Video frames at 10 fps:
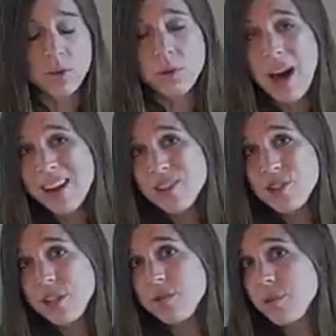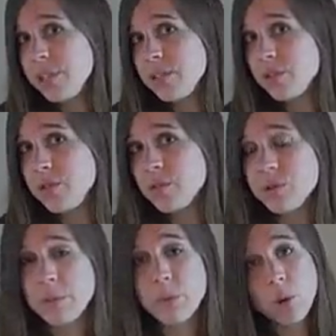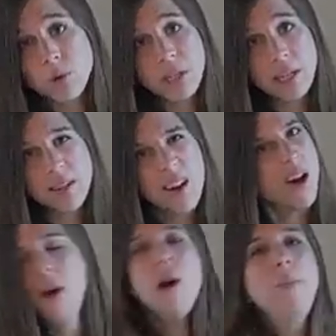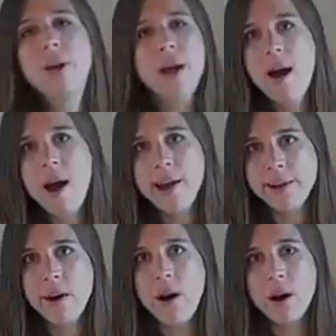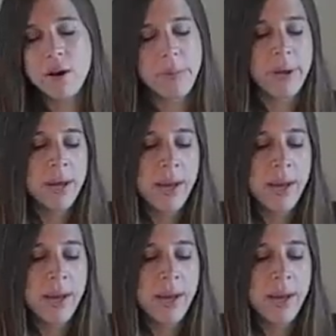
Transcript: So cottage cheese really is a good source of protein, but not high in carb.